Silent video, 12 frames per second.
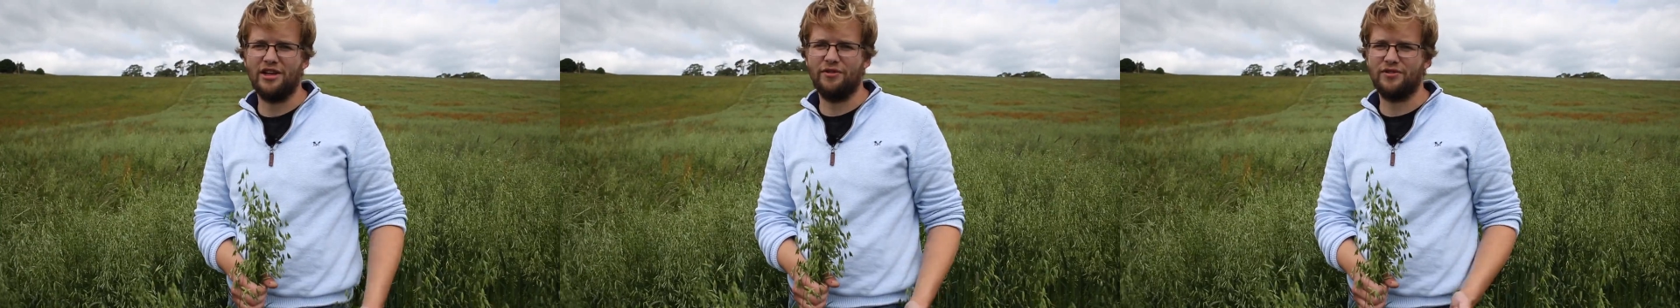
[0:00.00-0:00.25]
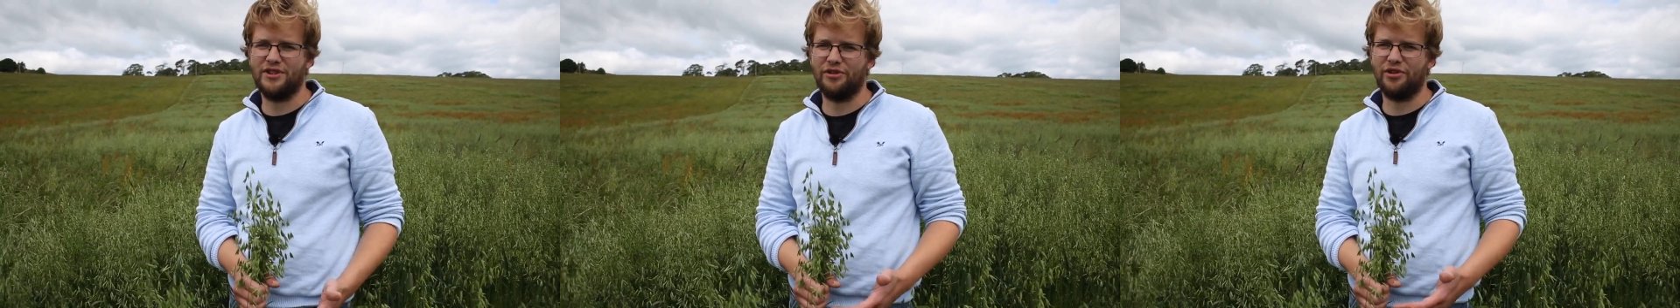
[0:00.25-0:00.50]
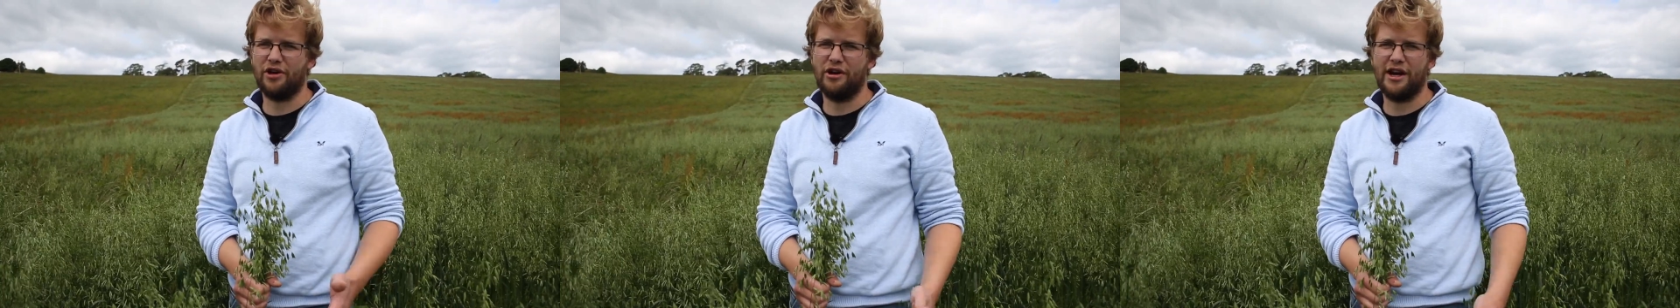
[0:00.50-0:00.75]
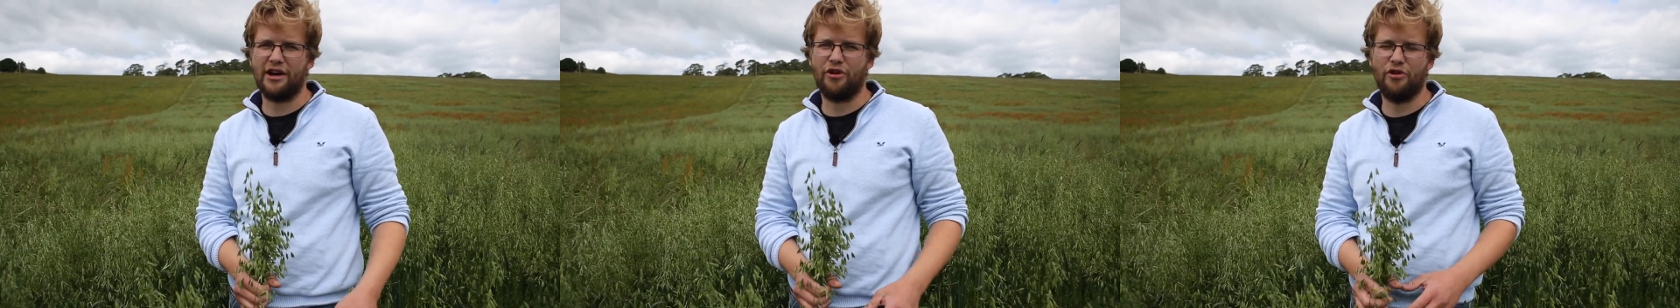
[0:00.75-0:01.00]
and you've still got
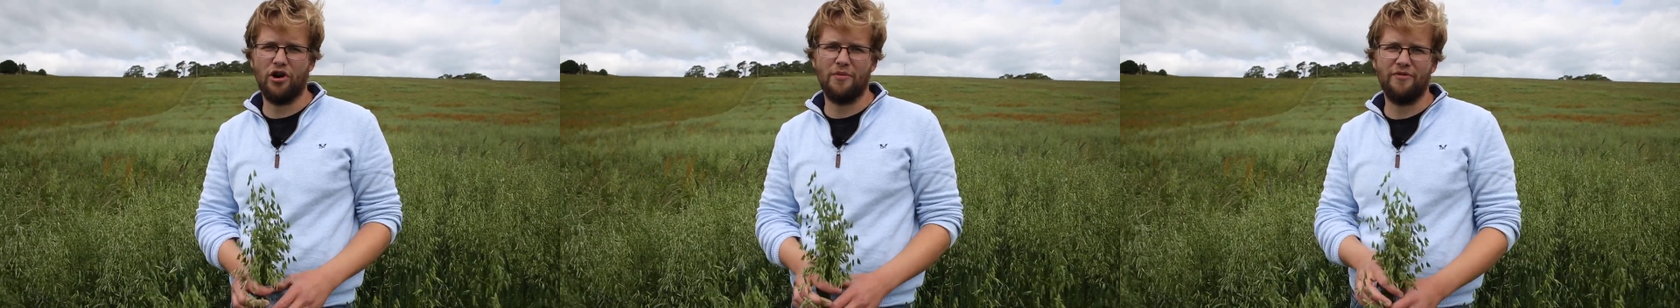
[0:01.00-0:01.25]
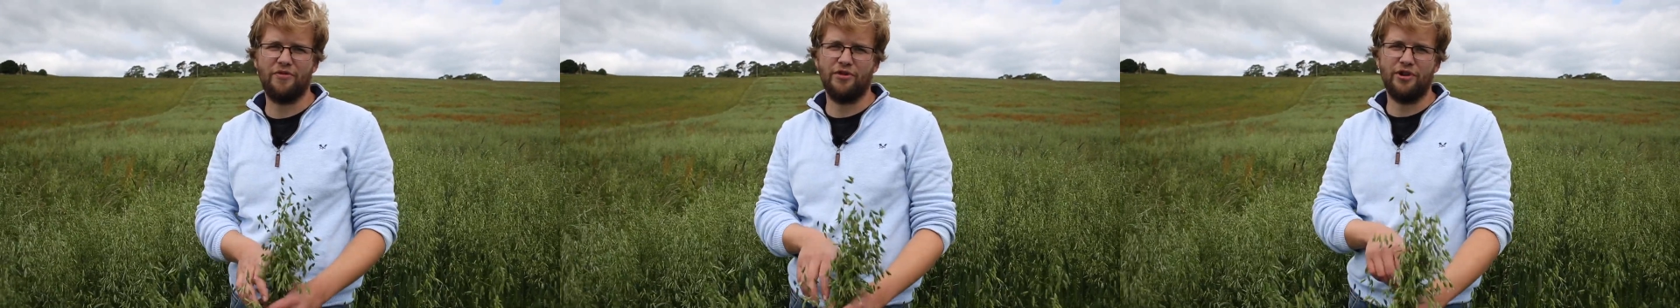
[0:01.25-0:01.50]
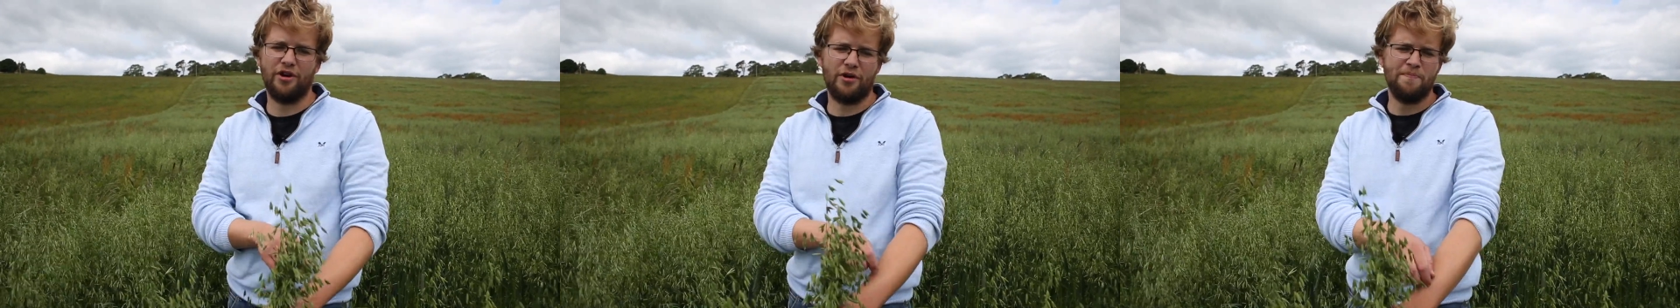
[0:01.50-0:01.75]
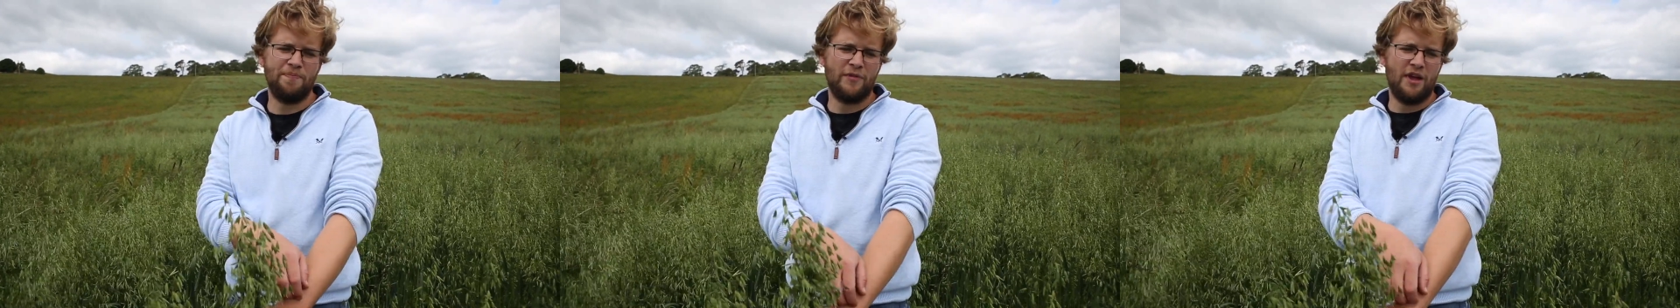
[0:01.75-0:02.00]
a crop for your
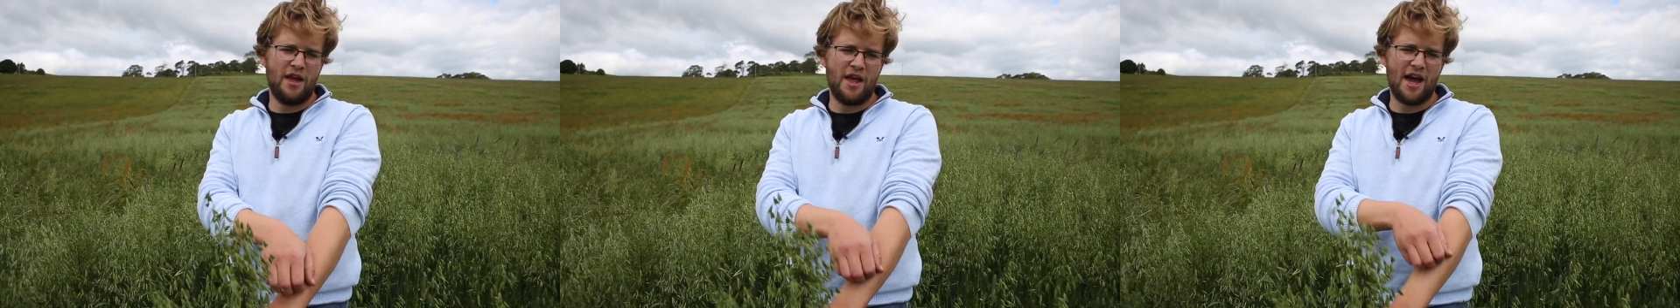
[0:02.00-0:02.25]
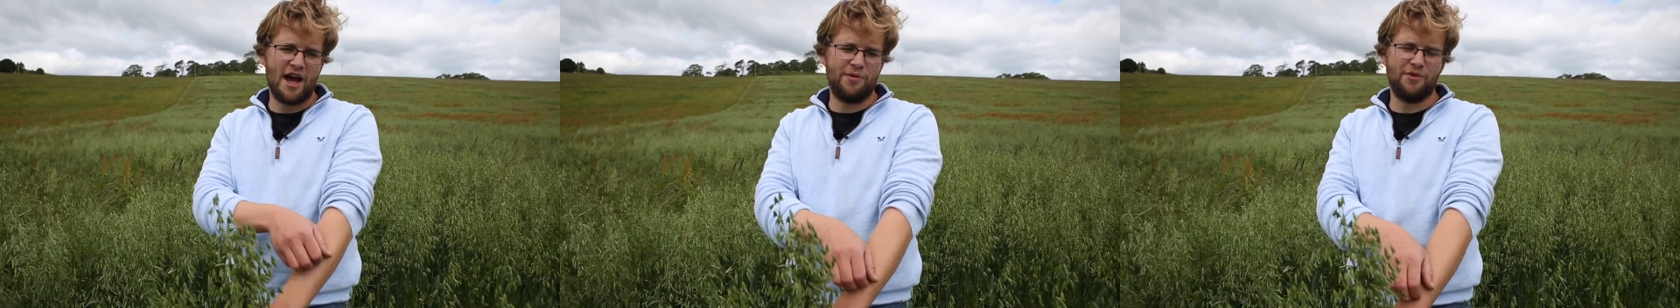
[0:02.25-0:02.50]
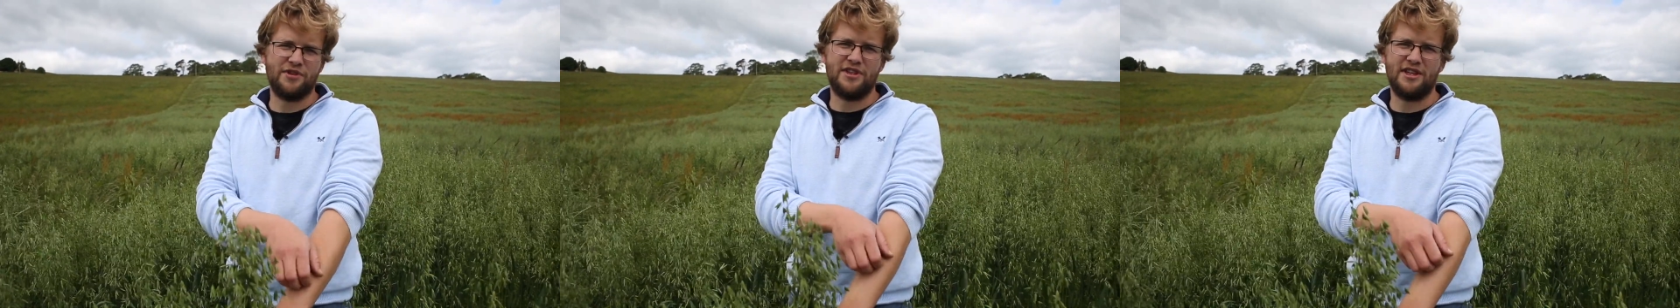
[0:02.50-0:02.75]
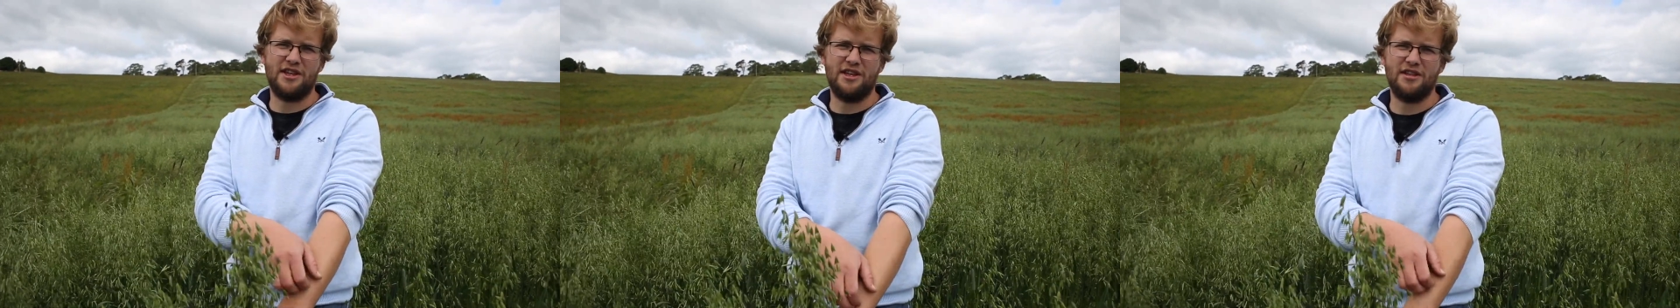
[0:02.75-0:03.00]
animals
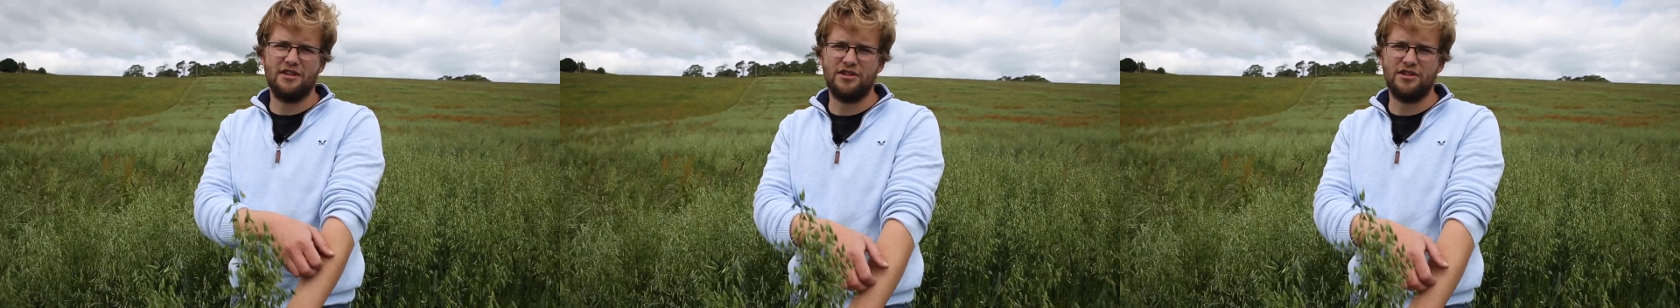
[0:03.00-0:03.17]
to eat.